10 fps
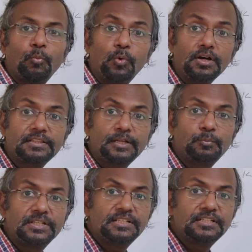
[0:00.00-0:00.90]
The work
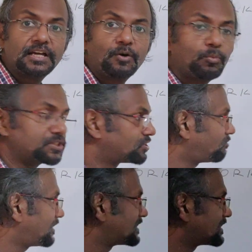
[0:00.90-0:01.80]
that we did
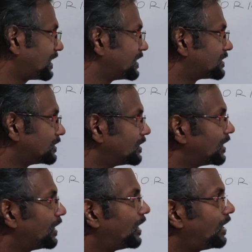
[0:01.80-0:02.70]
was
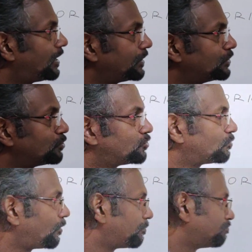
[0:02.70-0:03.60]
translated
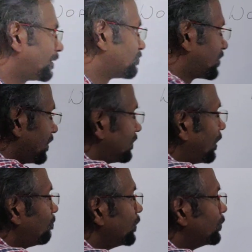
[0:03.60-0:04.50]
into, I'm
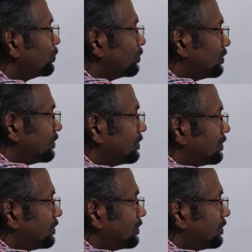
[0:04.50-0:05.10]
saying W,